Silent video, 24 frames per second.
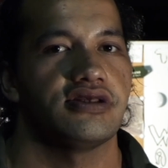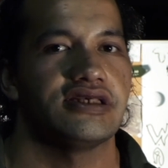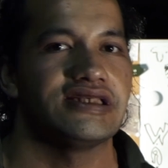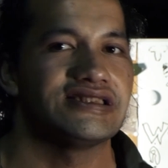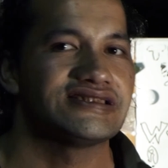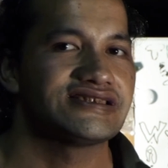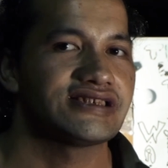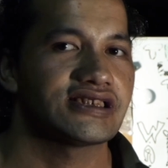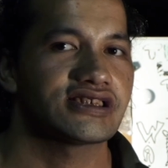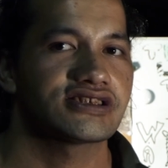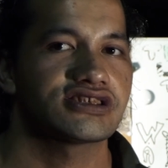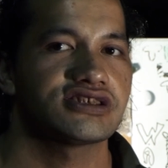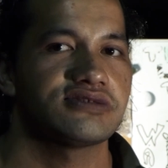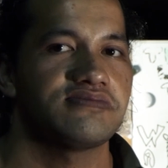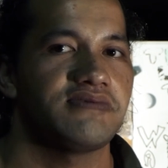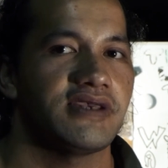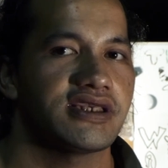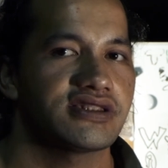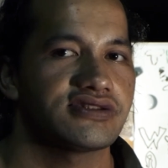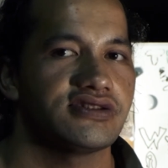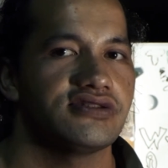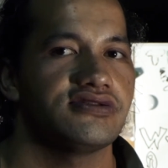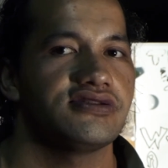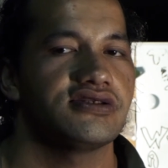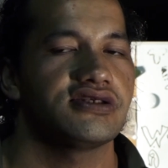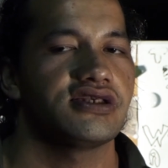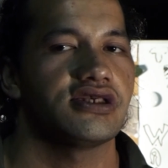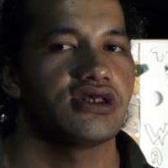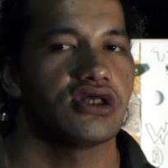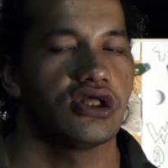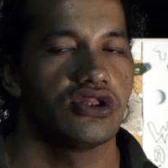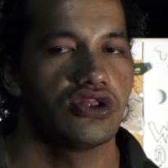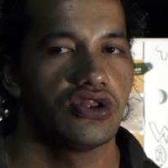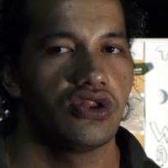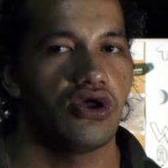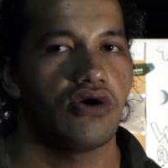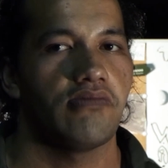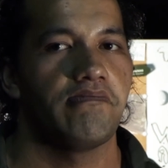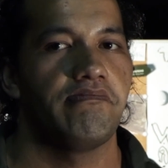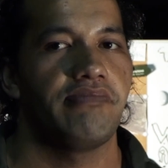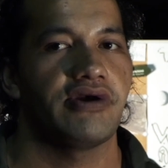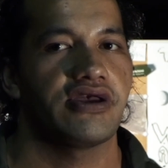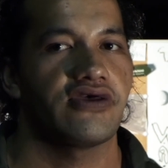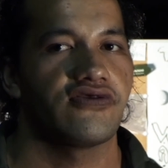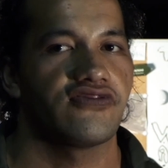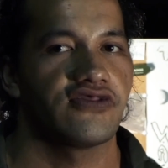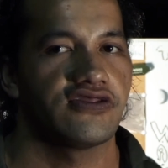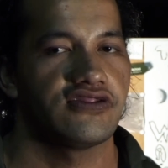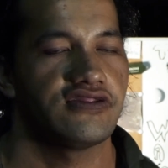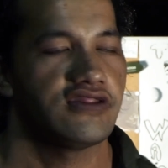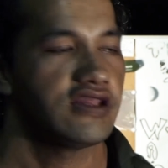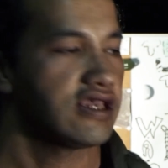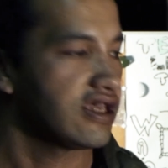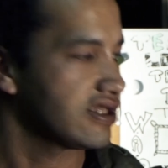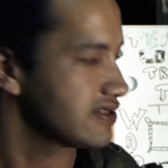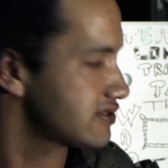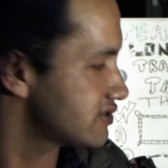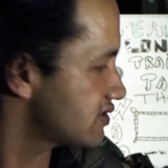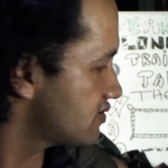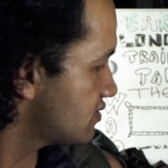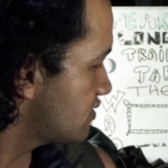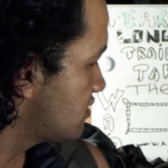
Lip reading: It's expected to get a lot bigger than that.